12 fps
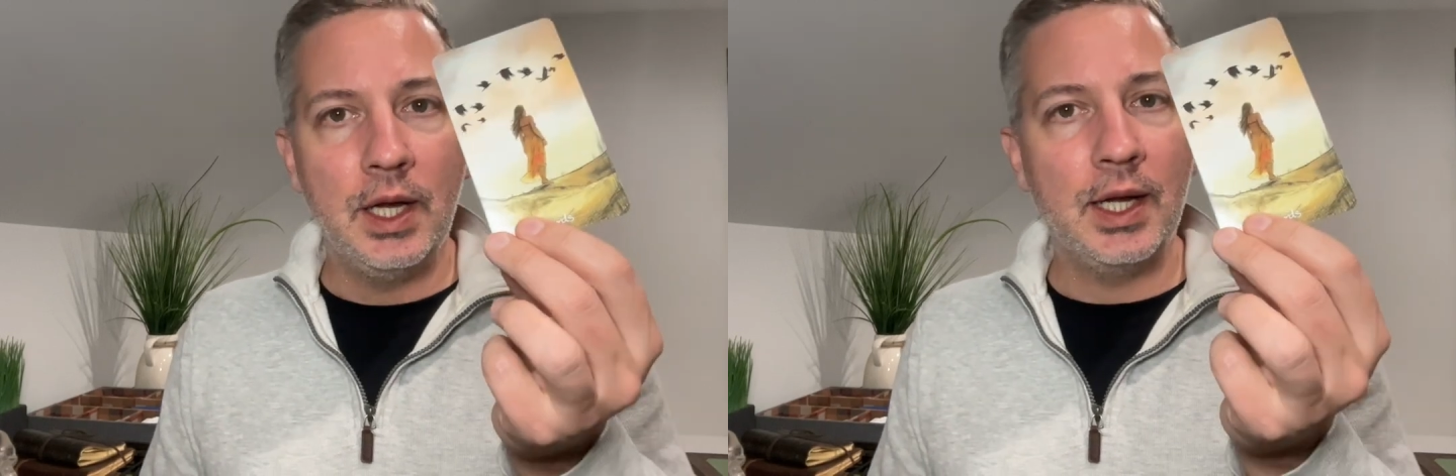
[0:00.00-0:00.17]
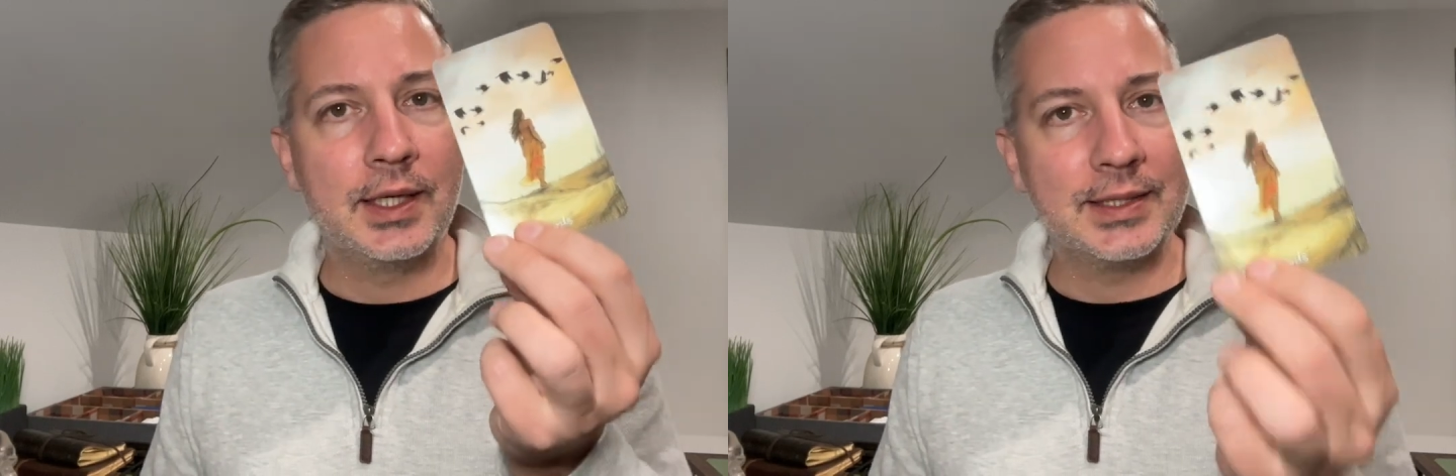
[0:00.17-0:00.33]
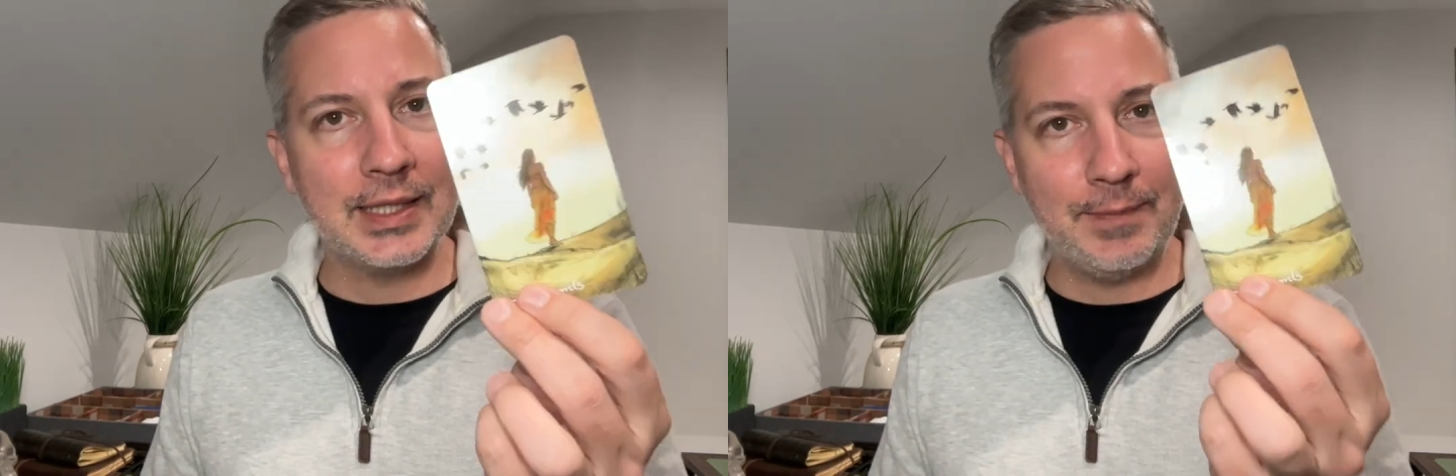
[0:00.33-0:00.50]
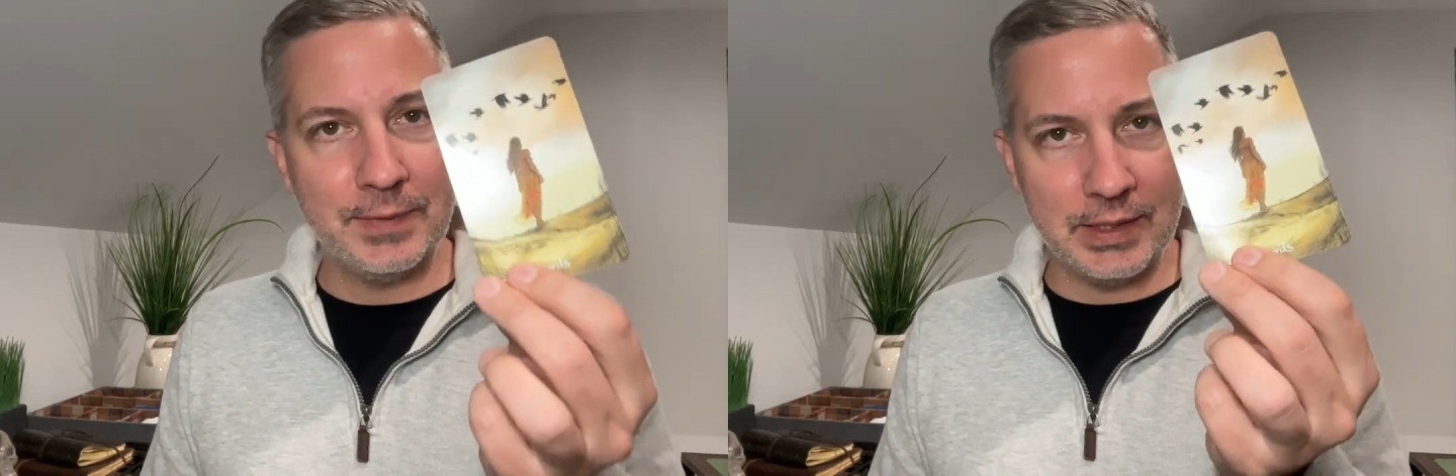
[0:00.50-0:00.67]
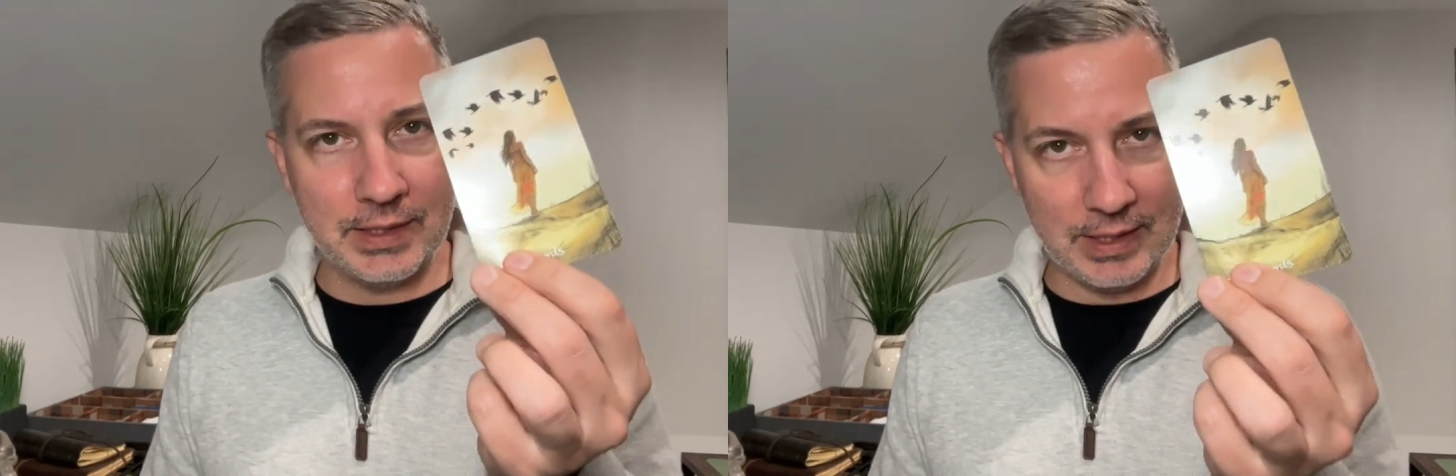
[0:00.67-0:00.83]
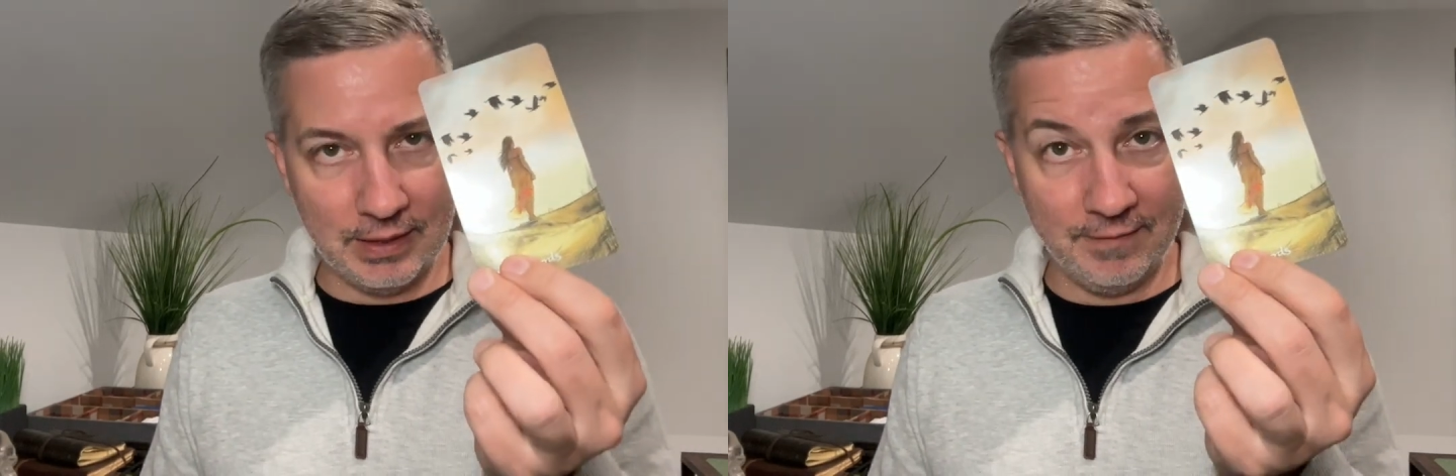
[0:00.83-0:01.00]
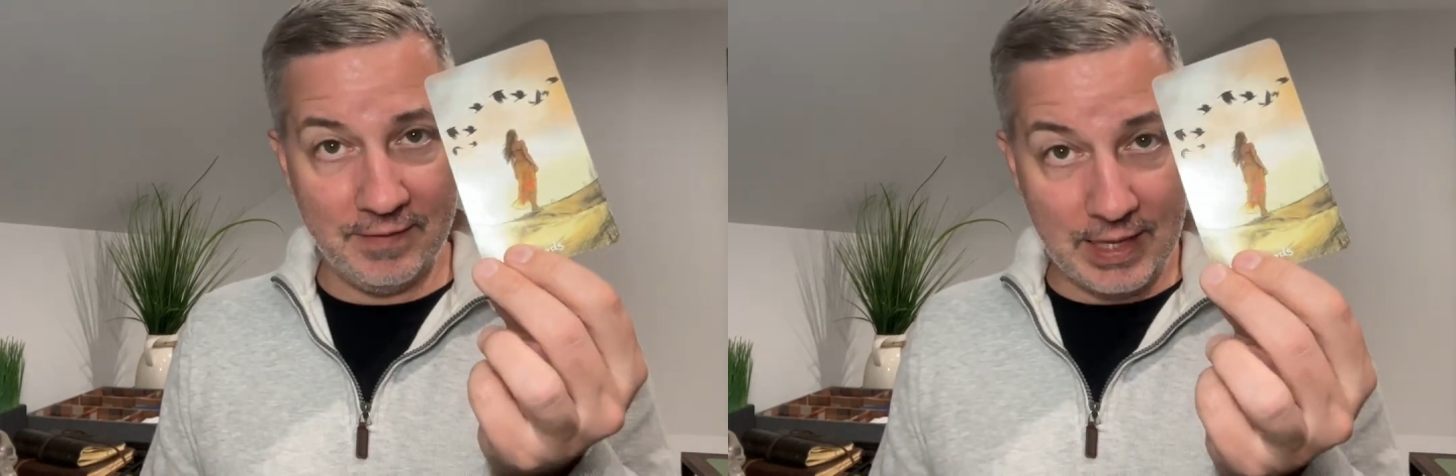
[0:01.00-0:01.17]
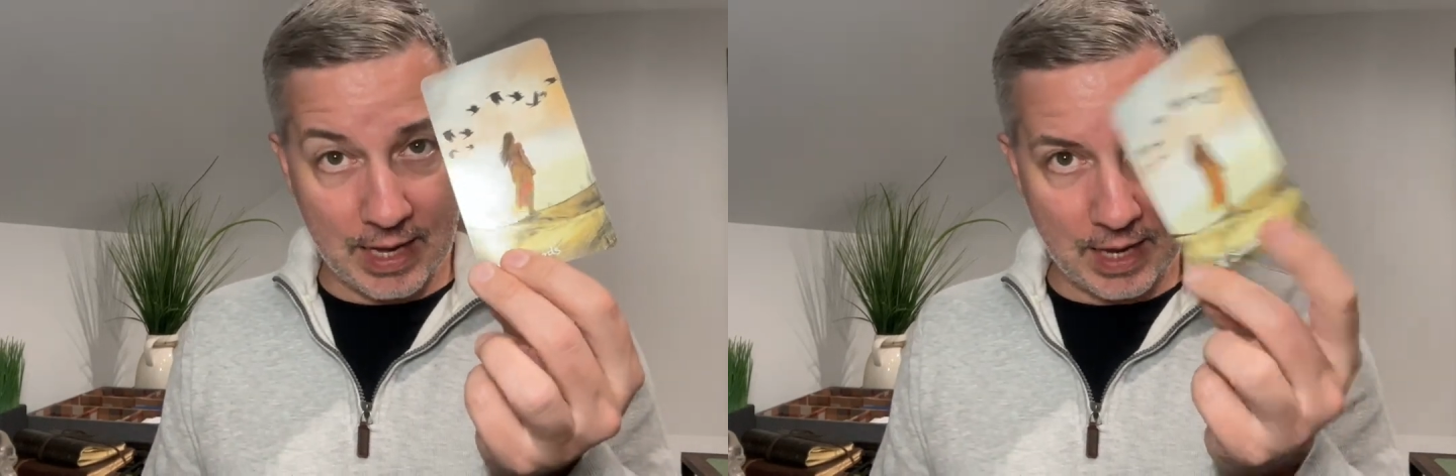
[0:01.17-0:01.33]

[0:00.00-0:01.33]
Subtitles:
Acceptance of the